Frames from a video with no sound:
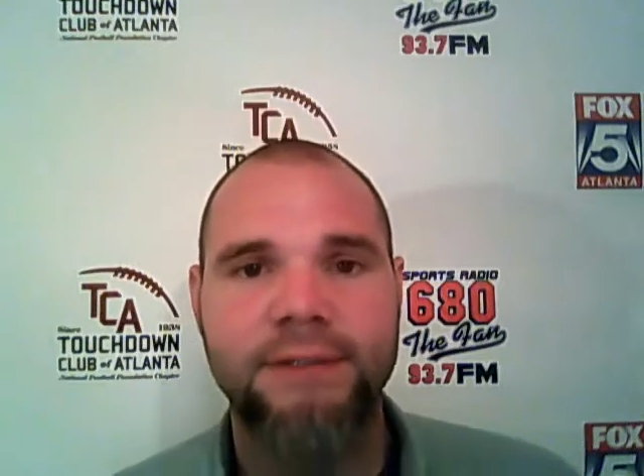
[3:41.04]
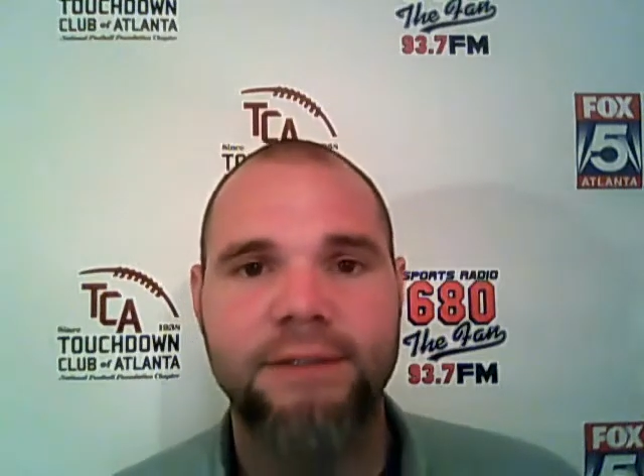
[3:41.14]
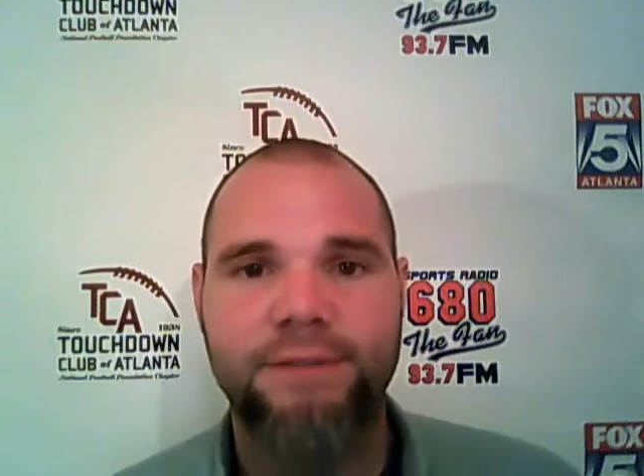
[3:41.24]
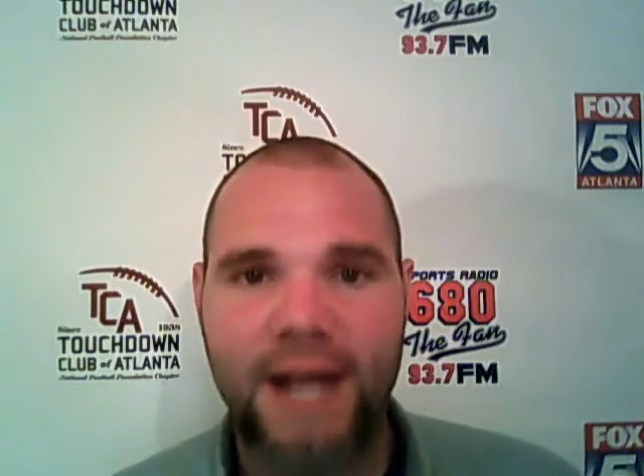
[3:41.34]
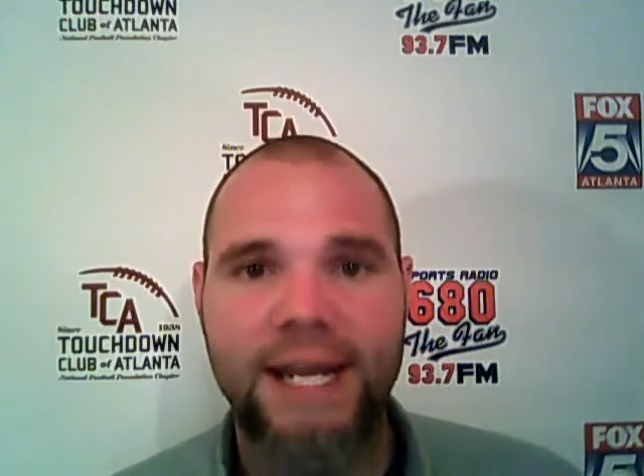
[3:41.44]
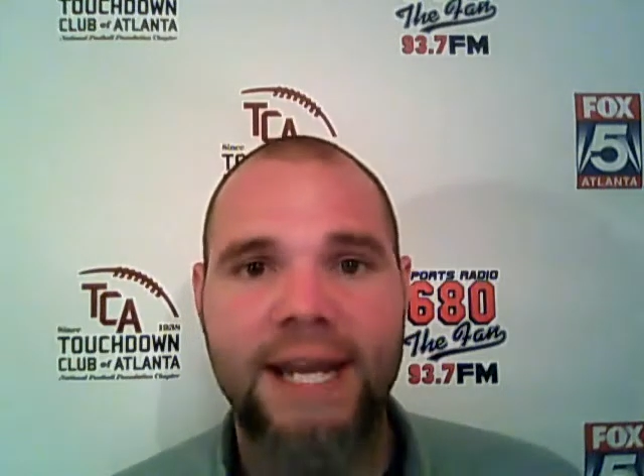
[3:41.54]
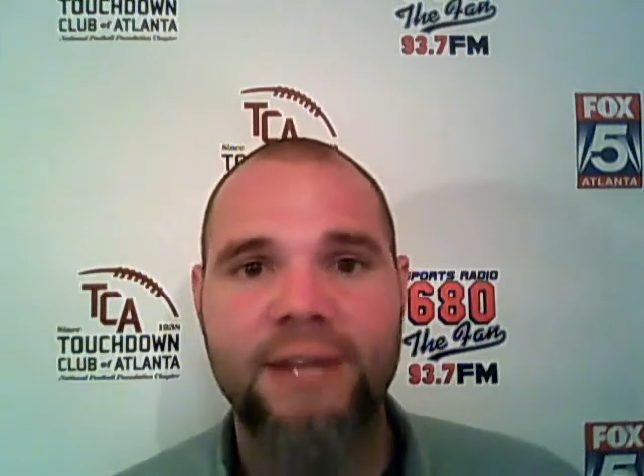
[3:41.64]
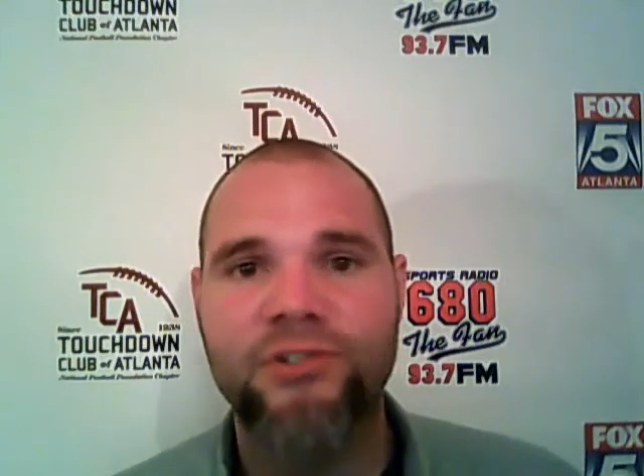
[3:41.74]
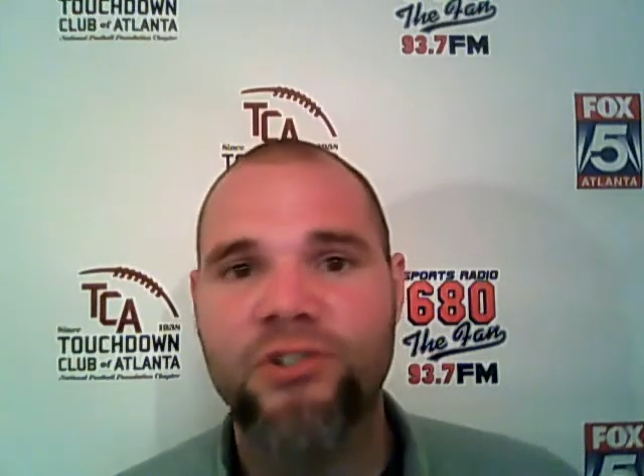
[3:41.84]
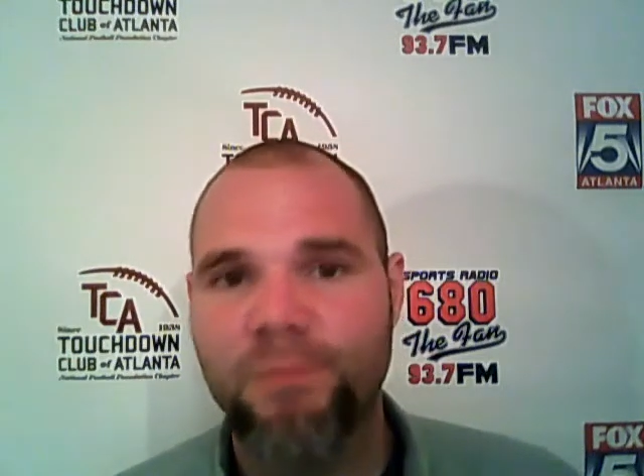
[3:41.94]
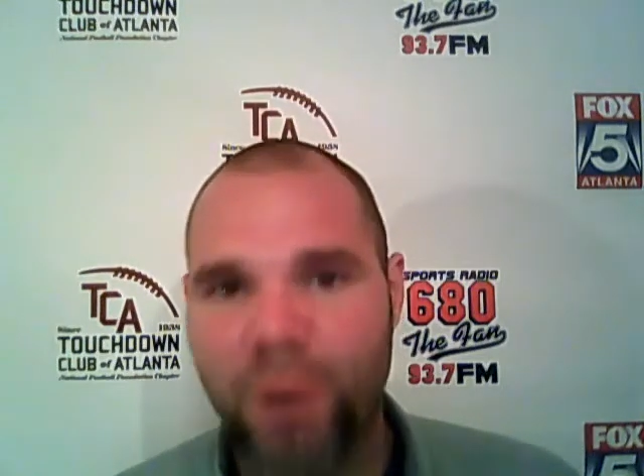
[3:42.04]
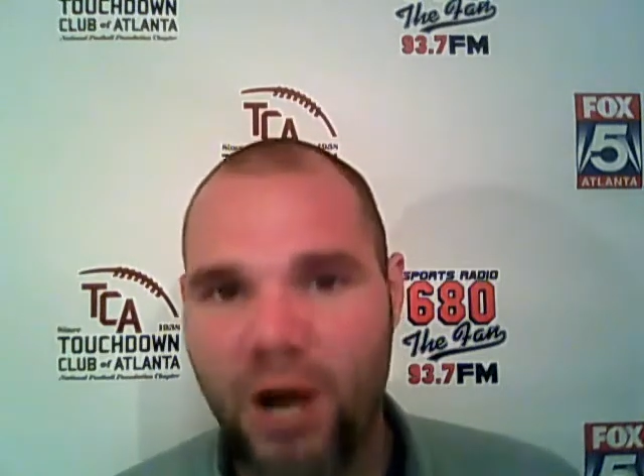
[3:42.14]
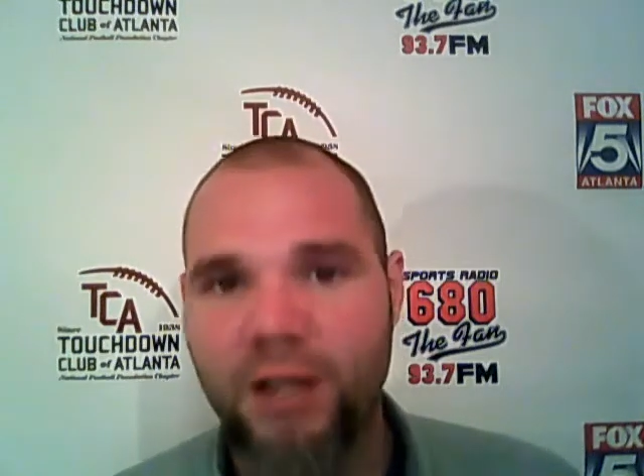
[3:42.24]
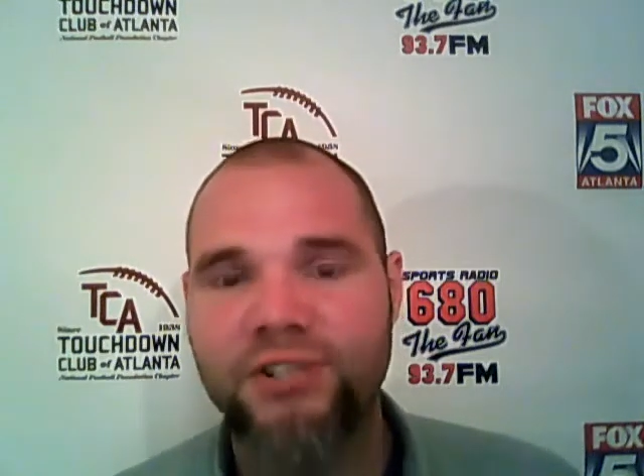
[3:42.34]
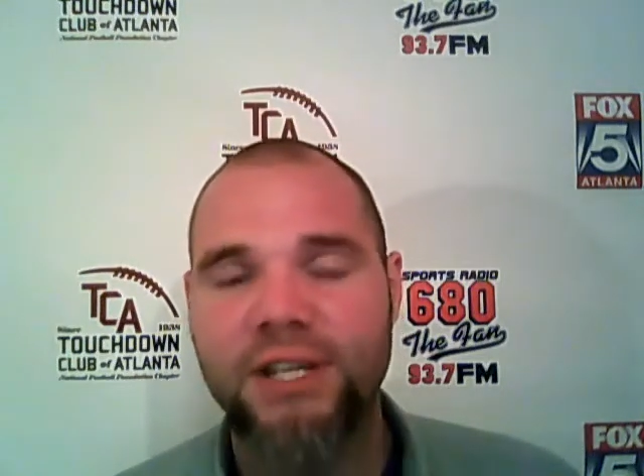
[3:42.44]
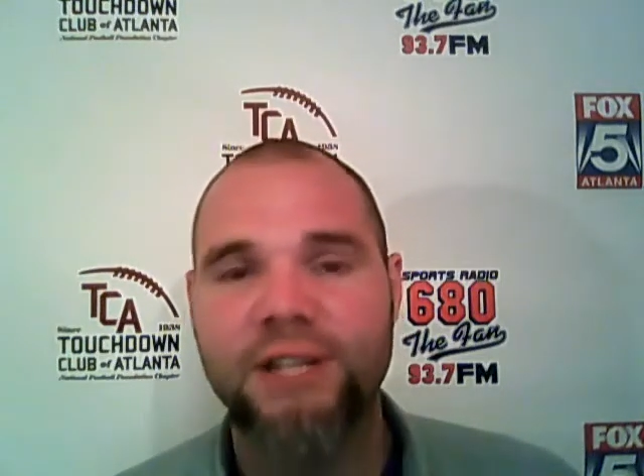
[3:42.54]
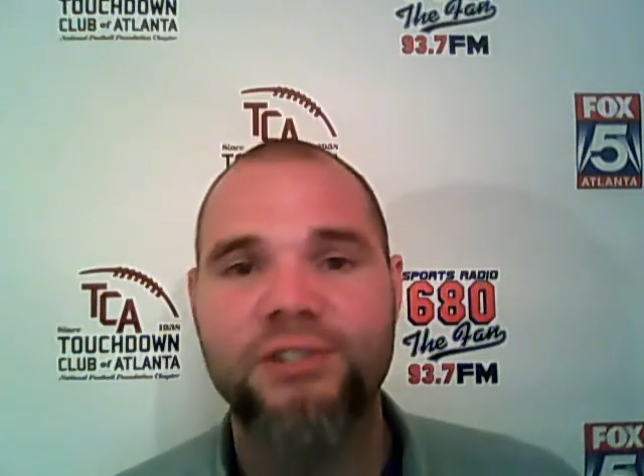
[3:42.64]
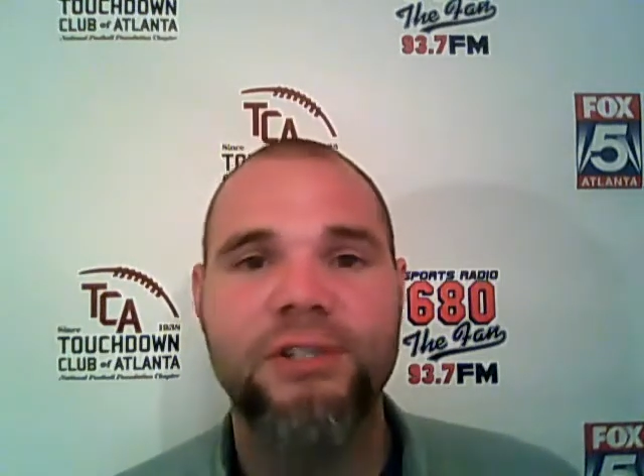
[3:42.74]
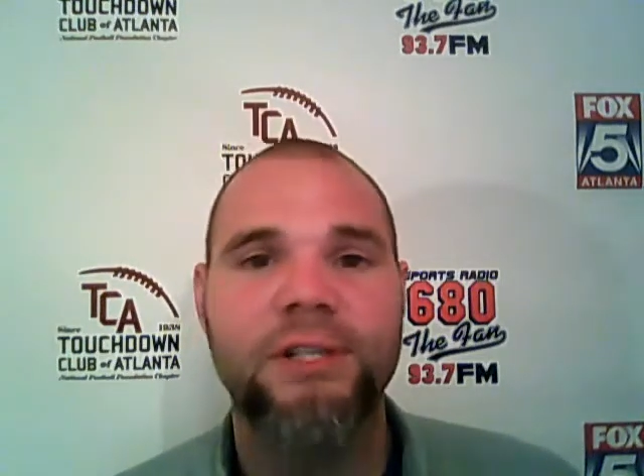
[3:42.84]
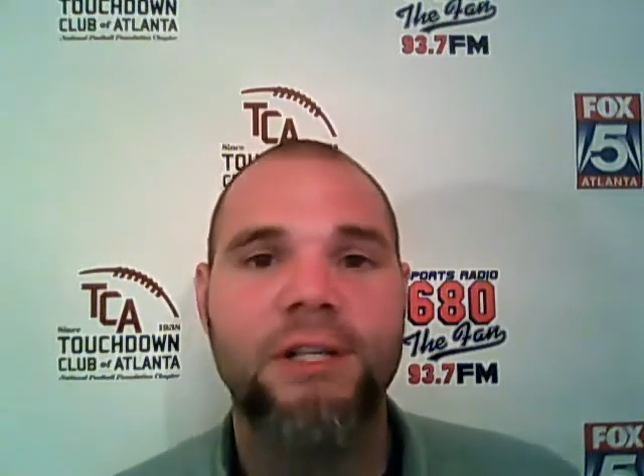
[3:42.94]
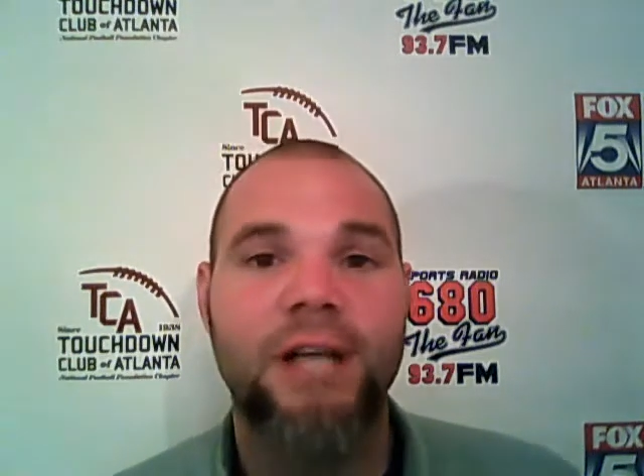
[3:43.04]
Finance, politics,